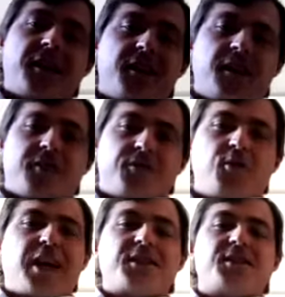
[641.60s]
that a few
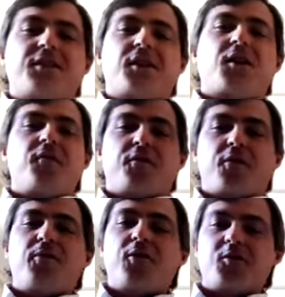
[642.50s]
guests
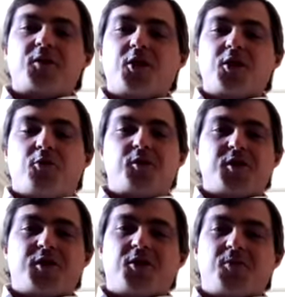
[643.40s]
confirmed those ghosts.
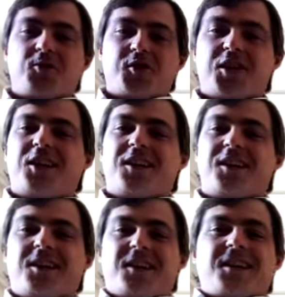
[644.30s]
So we'll see.
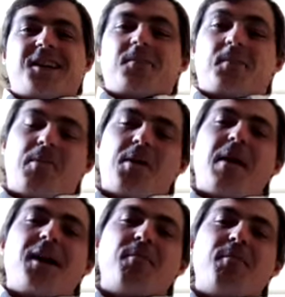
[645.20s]
Maybe my
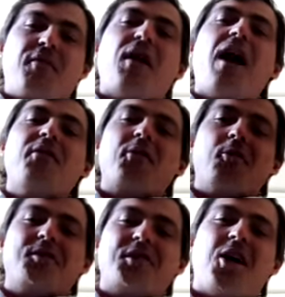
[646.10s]
5-year-old
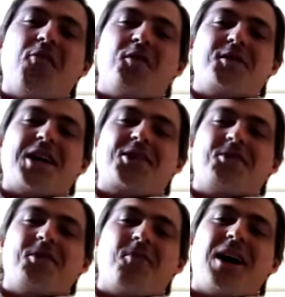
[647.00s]
self was
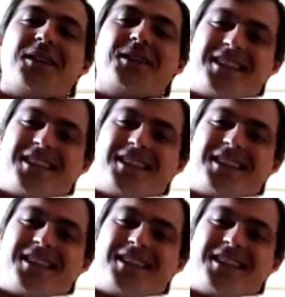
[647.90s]
actually right.